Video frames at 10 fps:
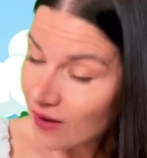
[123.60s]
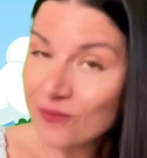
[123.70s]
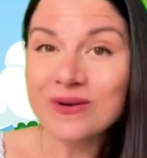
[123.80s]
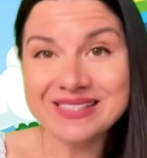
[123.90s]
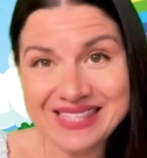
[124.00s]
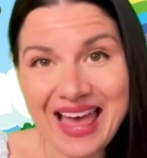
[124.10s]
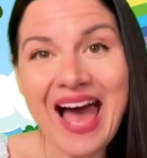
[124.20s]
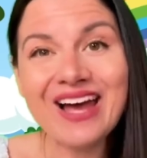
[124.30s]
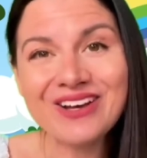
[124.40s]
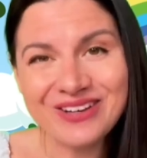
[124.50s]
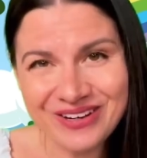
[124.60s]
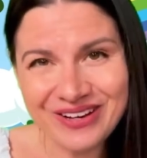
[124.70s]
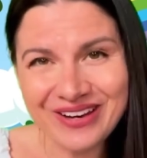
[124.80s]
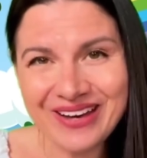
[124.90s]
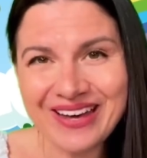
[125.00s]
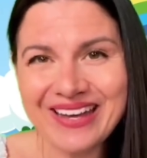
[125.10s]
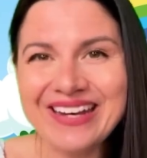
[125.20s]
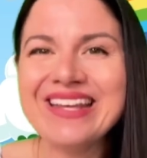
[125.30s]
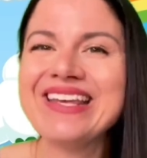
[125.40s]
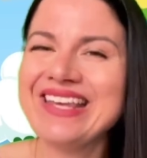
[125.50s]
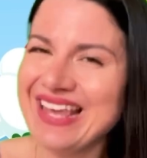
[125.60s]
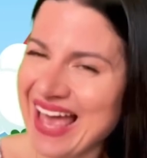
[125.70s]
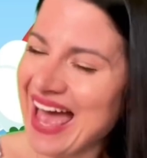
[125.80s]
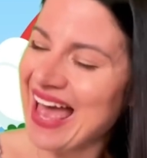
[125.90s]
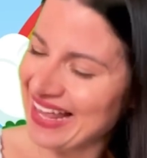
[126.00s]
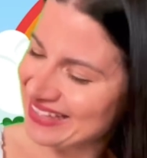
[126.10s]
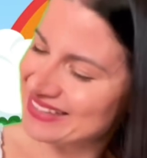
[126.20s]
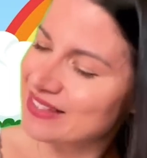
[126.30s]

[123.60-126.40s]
Was that good? Yes.